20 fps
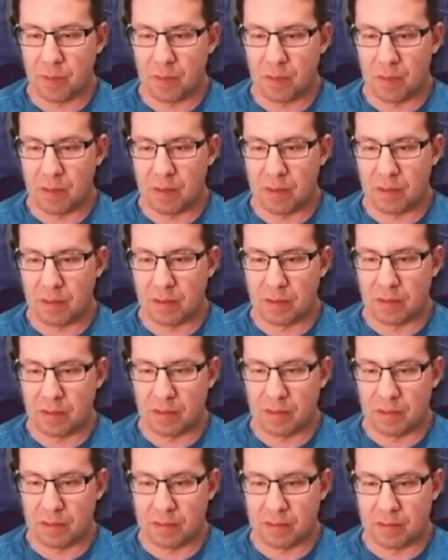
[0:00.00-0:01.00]

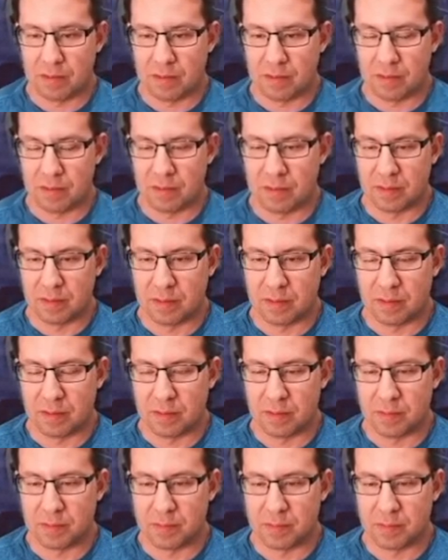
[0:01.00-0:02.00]

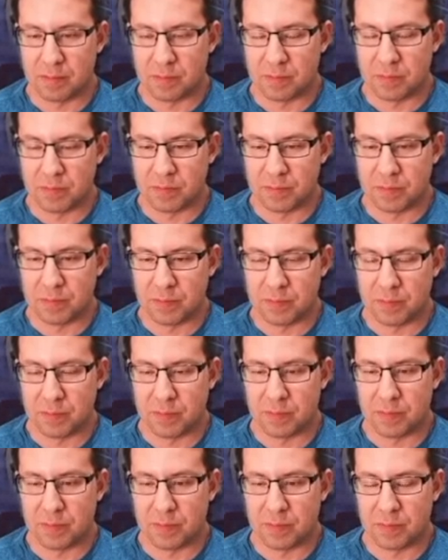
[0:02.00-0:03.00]

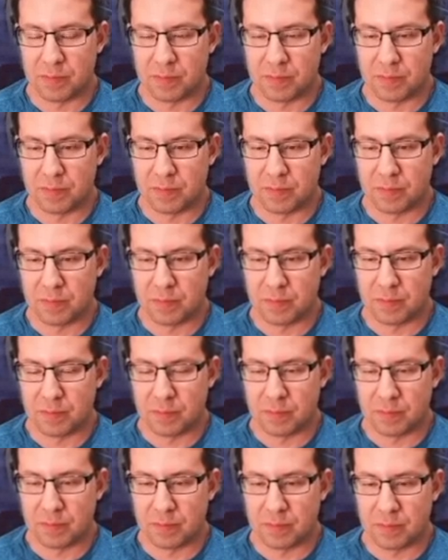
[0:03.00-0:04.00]

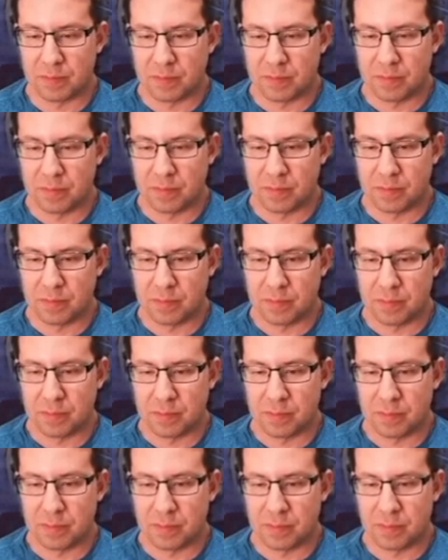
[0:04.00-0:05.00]

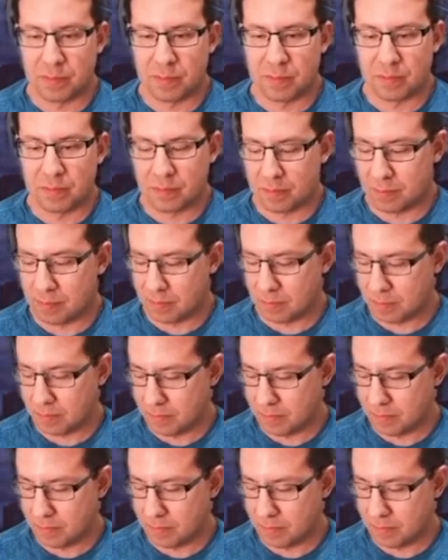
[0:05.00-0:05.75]
[no speech]